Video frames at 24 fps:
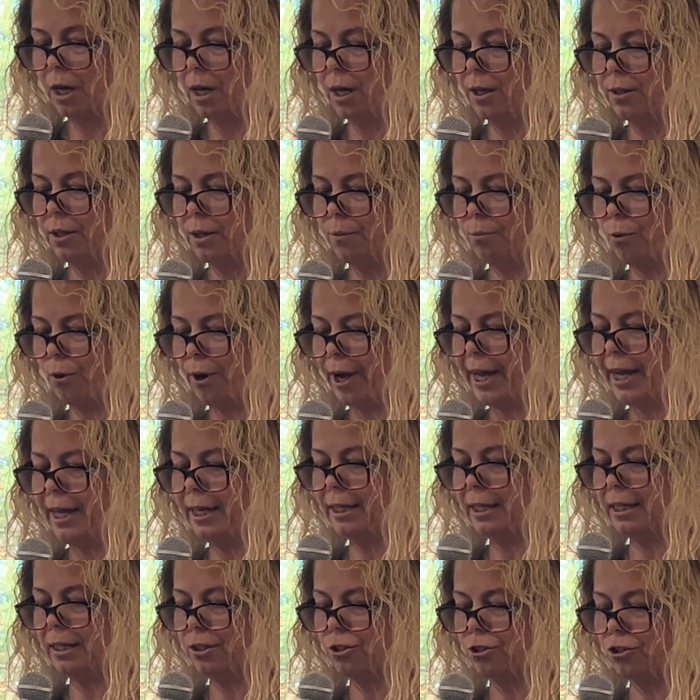The
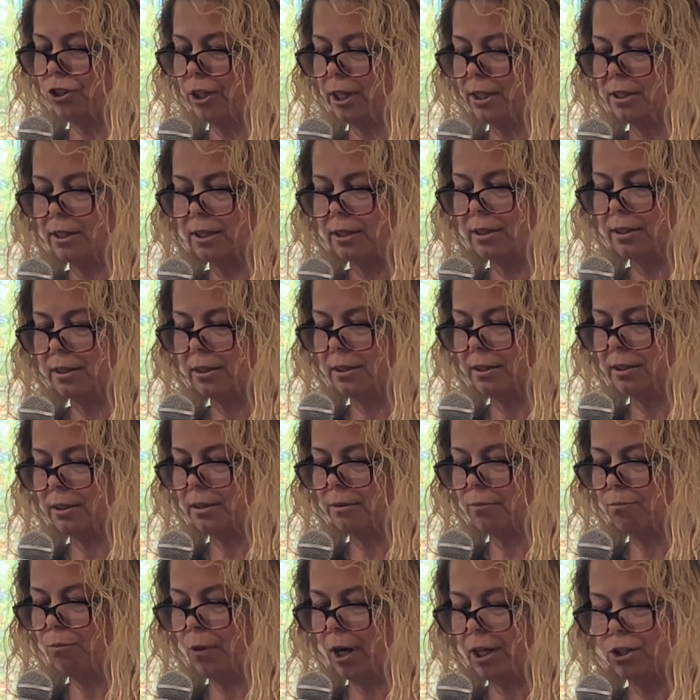brain is just as
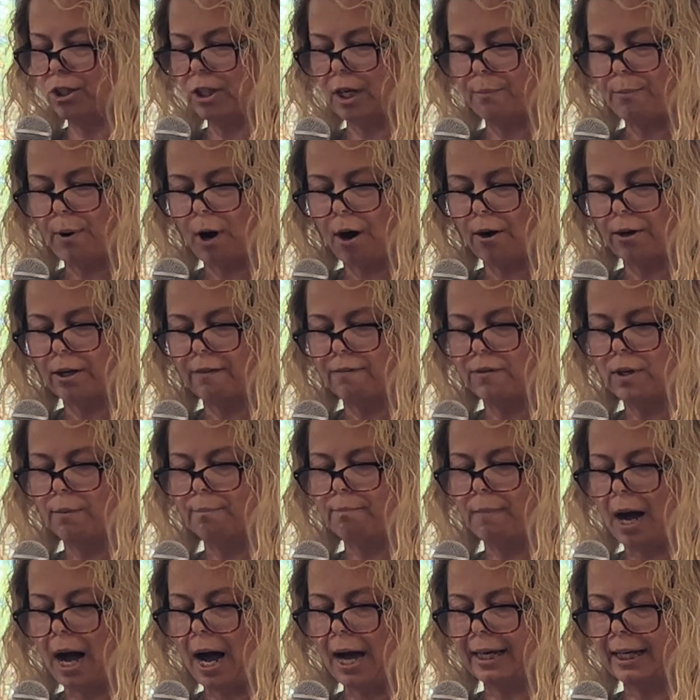much a part of the
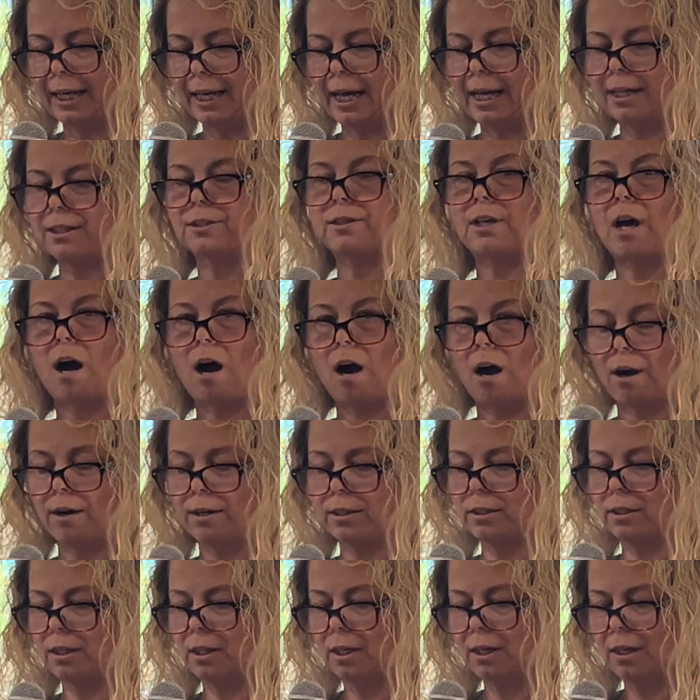body as the
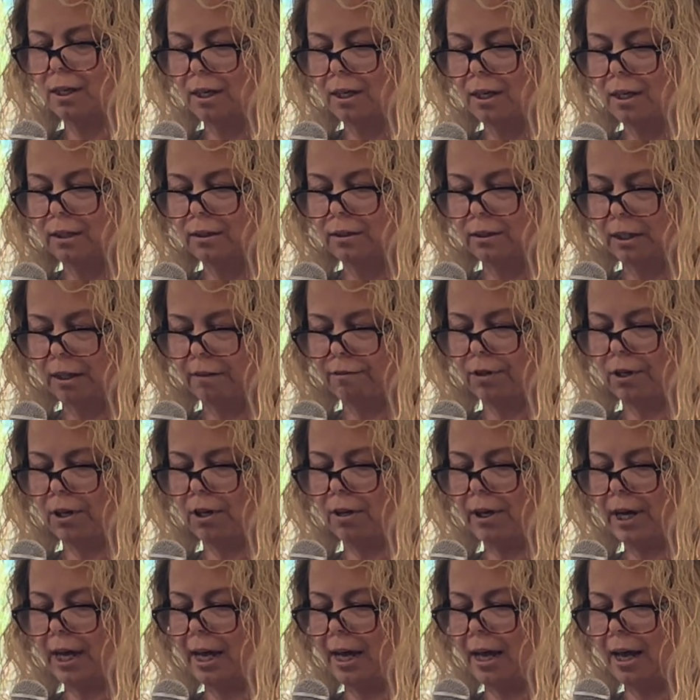heart,
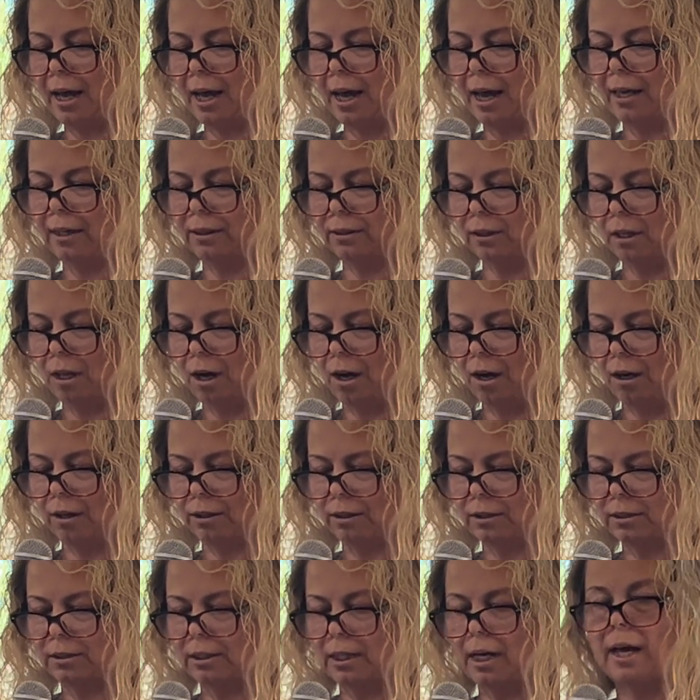liver, and
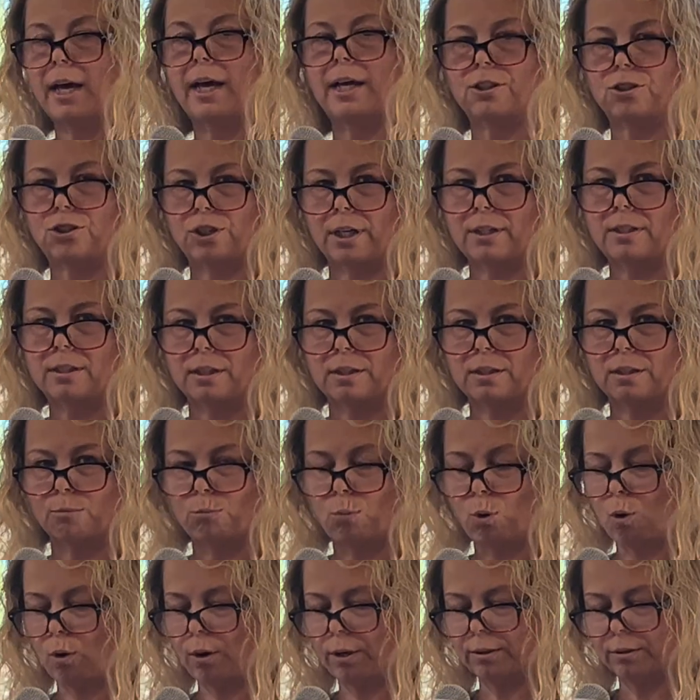lungs, and just as
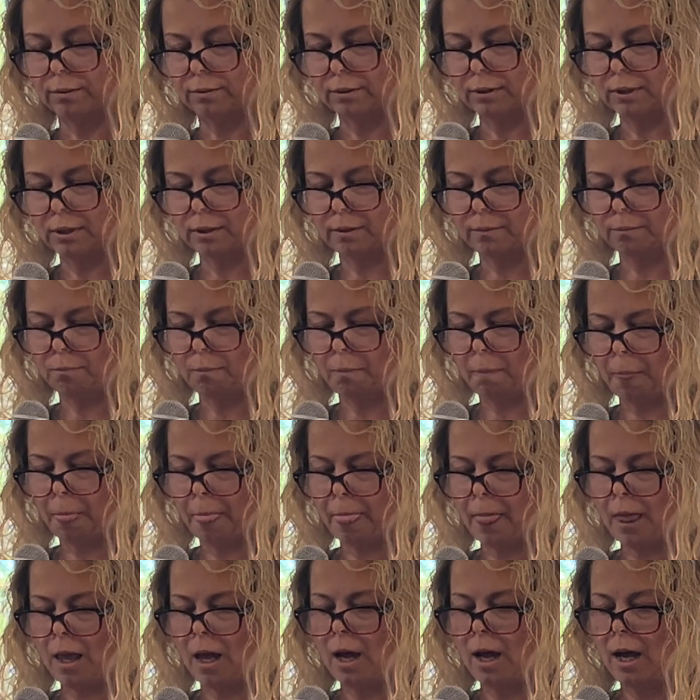important.
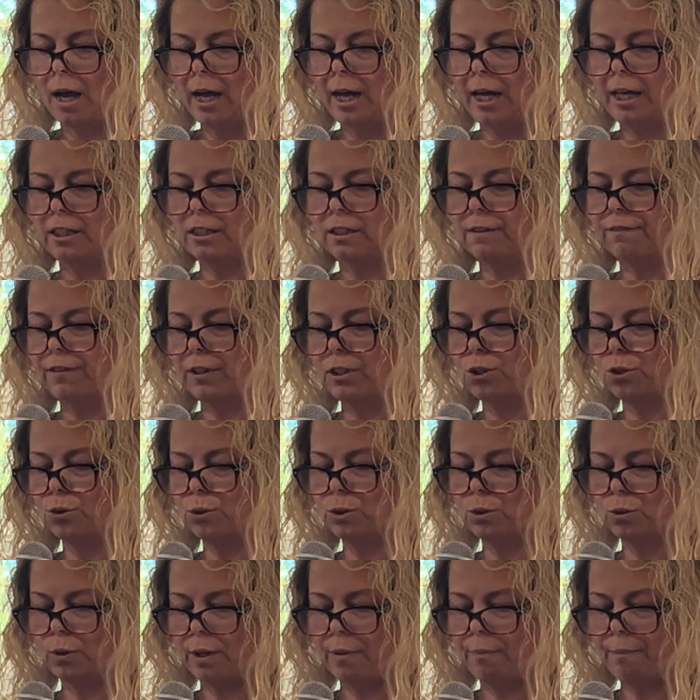
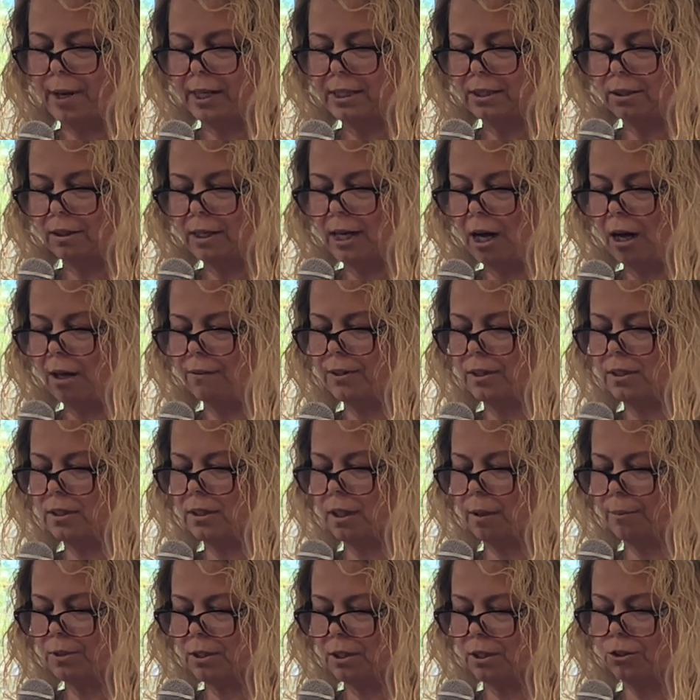Individuals with mental health and
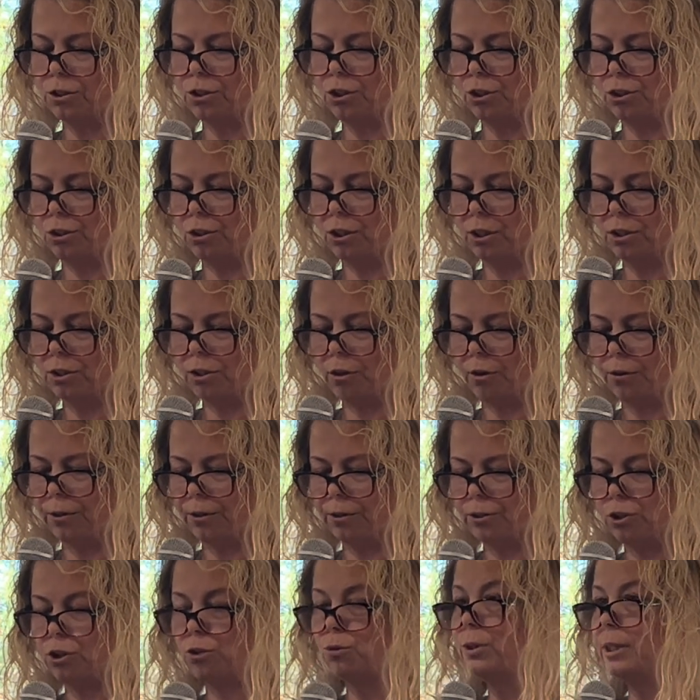substance use
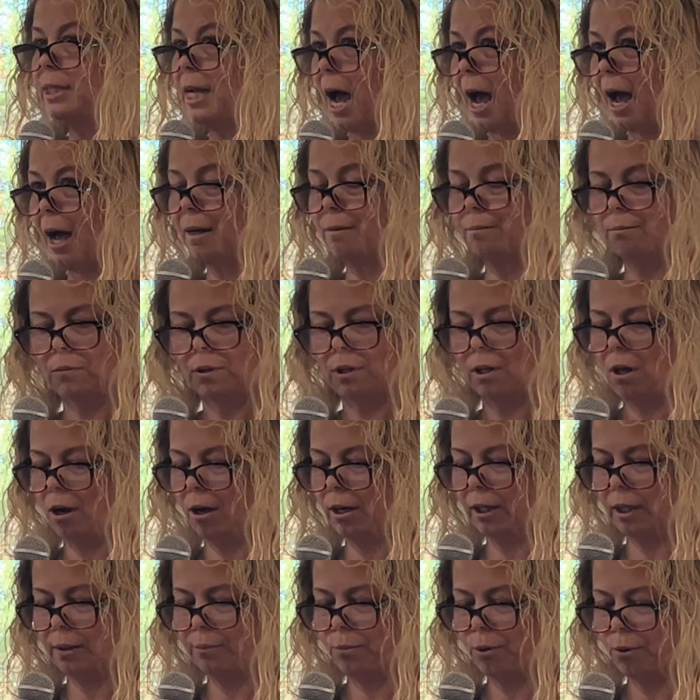disorder do not
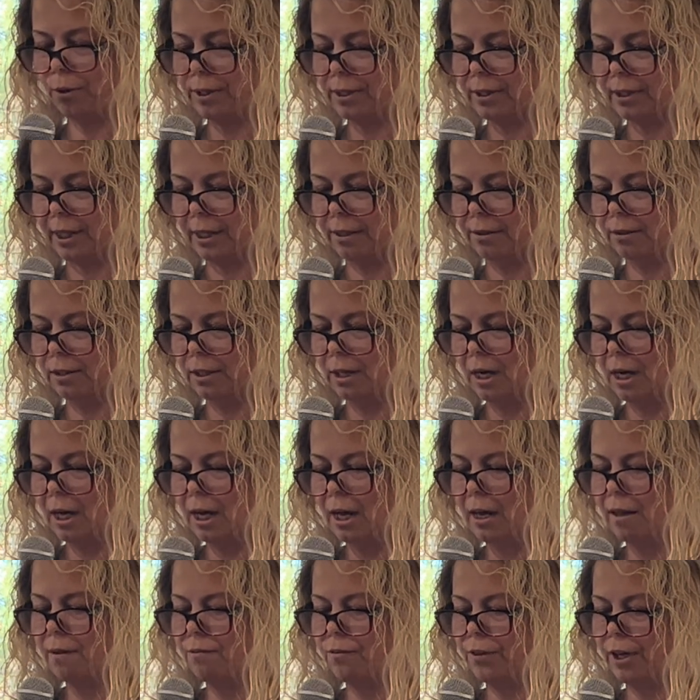belong in prison.
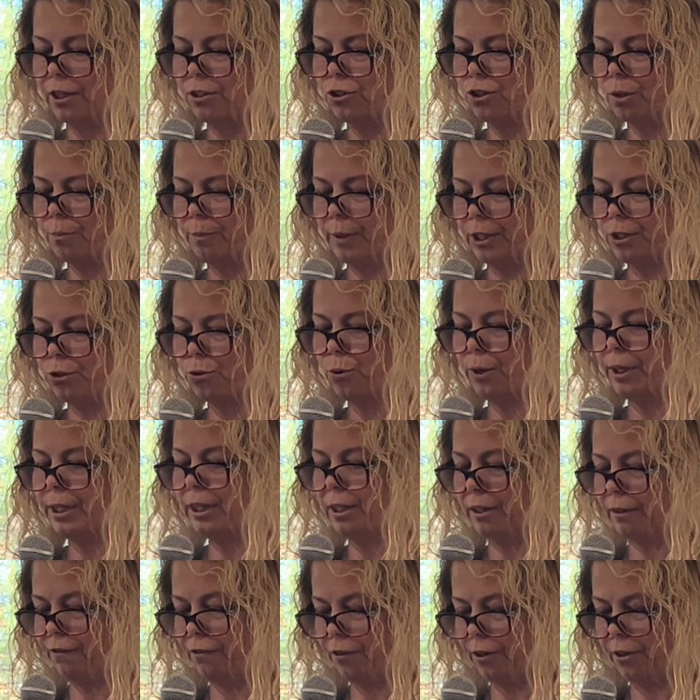They should be
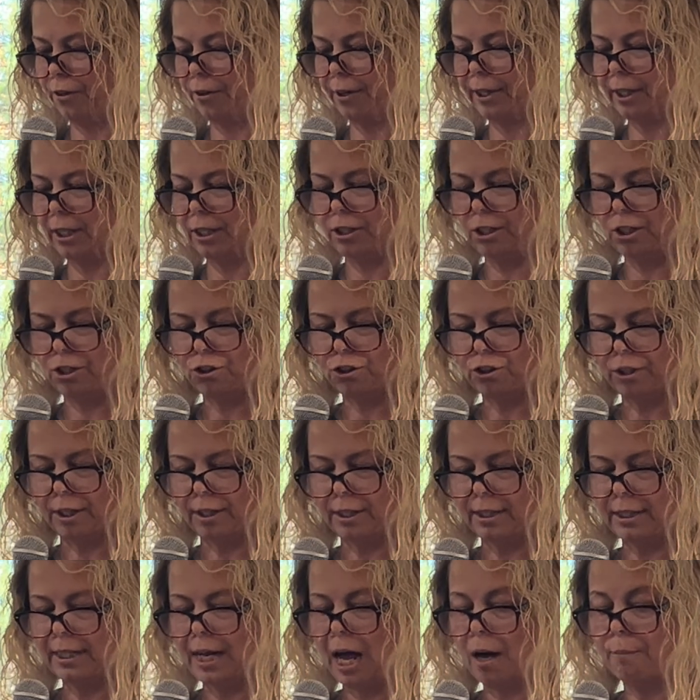treated for their
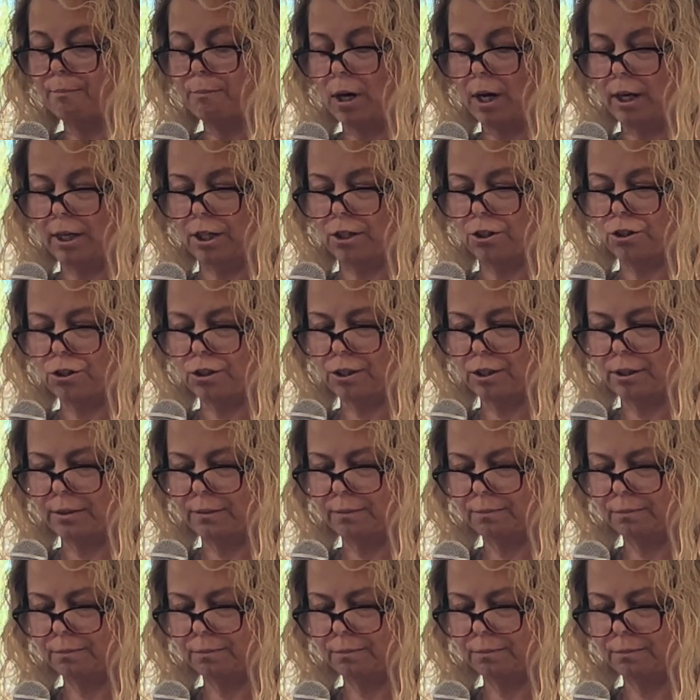condition, not punished.